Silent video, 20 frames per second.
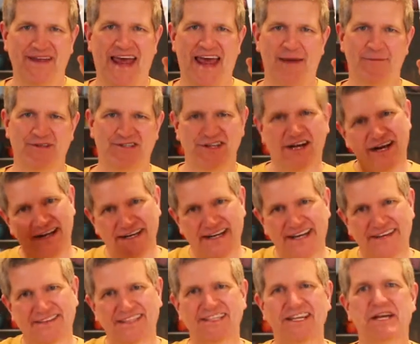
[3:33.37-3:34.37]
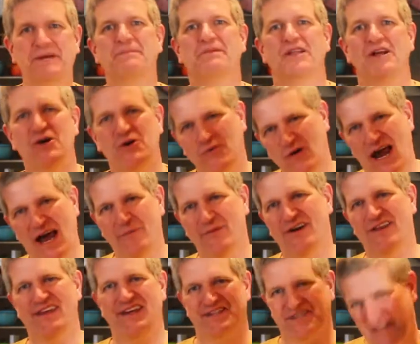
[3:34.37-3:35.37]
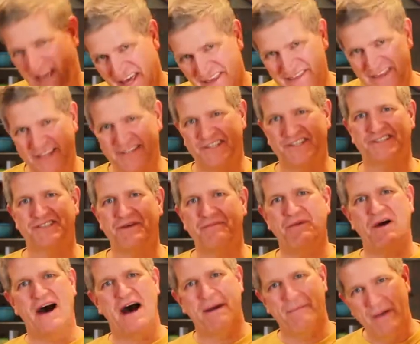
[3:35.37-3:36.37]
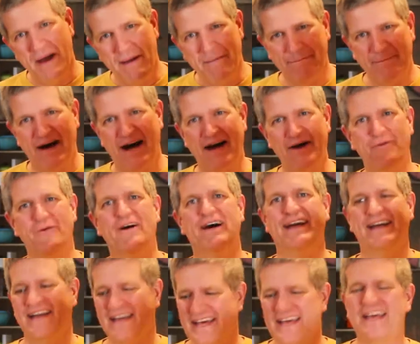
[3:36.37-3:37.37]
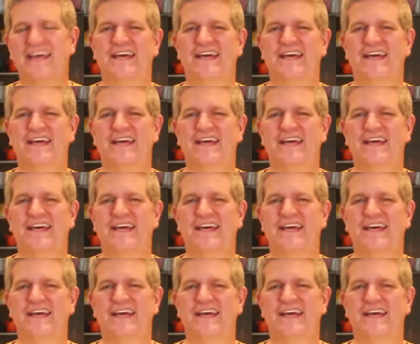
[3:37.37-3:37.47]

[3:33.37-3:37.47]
Amazon, hit the link below, grab one of these. This is the bomb. Buy one.